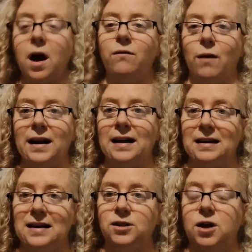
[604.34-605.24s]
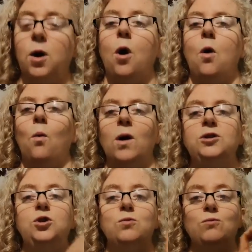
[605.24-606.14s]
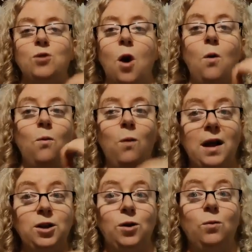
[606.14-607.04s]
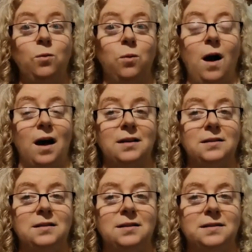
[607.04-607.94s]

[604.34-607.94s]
of recognition. Once you know what you want,